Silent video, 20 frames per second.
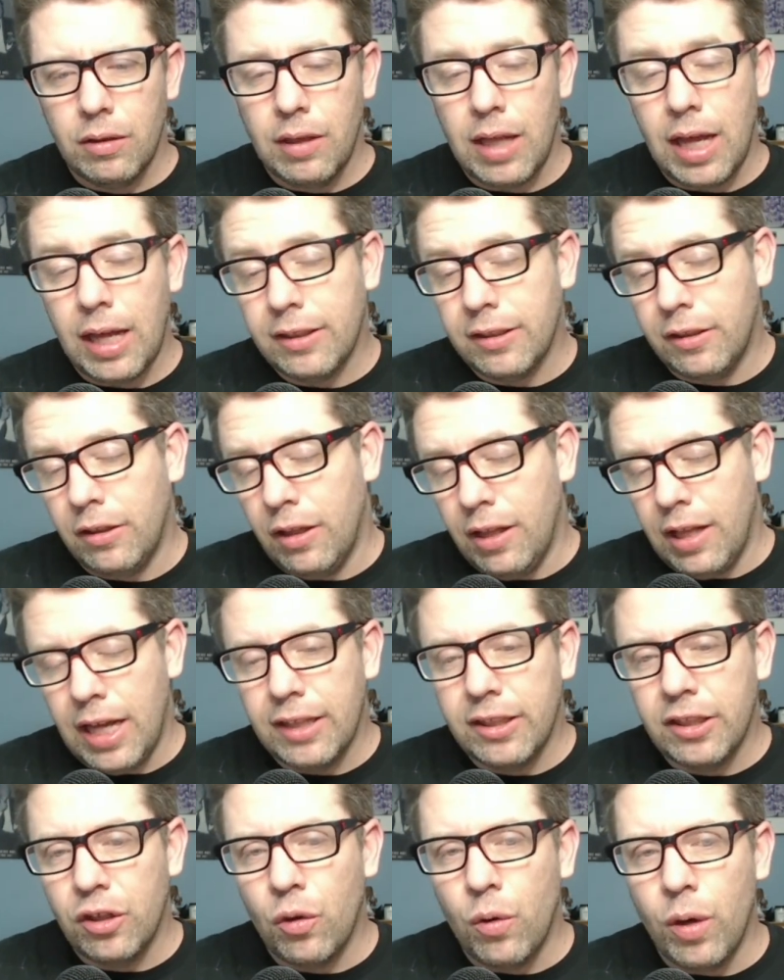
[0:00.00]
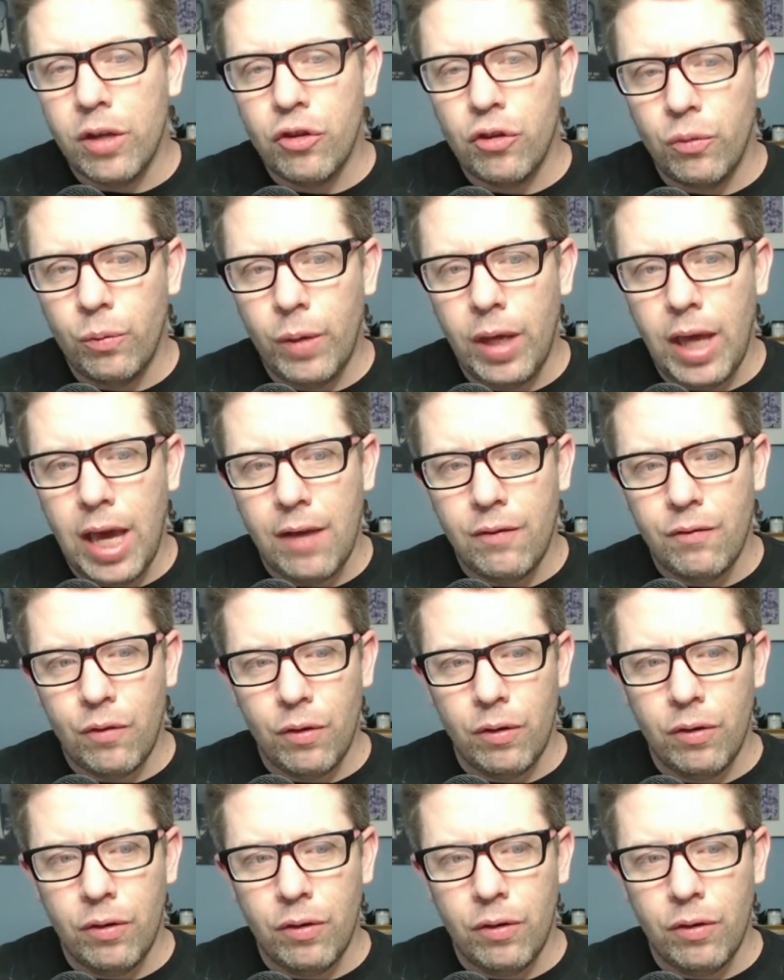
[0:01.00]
That's the question we have